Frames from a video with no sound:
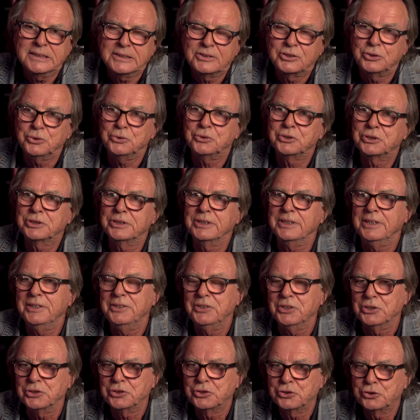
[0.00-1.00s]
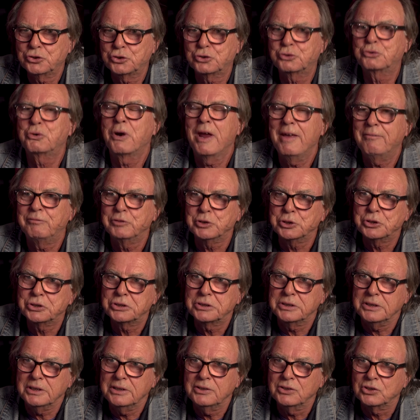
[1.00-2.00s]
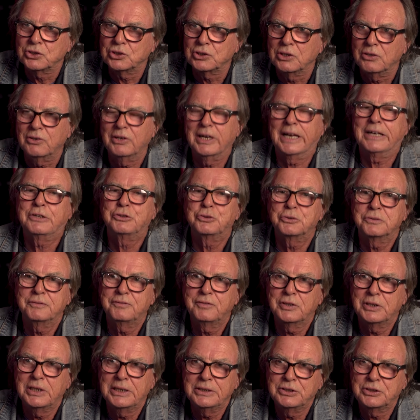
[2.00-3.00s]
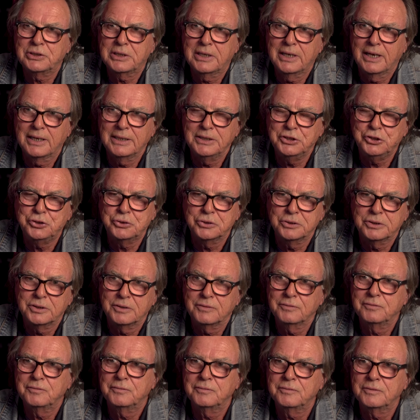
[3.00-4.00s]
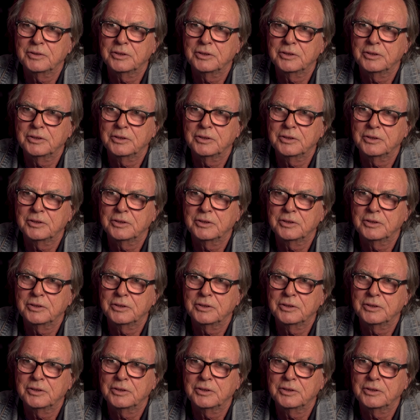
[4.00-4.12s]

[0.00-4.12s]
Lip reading: to see this travesty, this electrification of